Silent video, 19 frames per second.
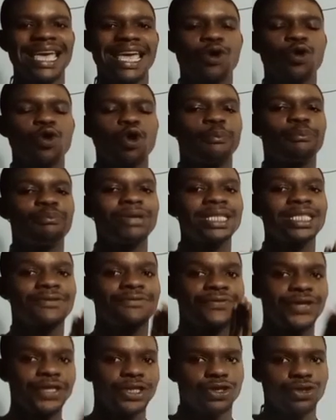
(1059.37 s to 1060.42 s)
a complete
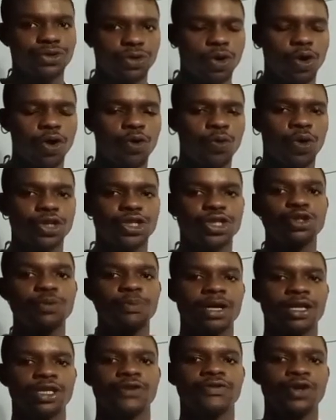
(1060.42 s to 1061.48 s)
video on what
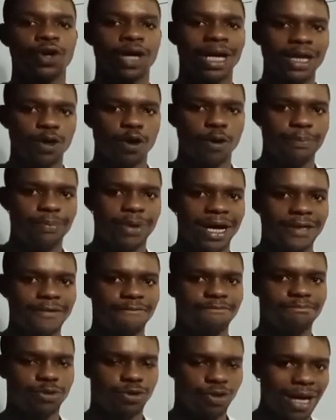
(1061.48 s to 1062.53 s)
nomenclature of the organic compound,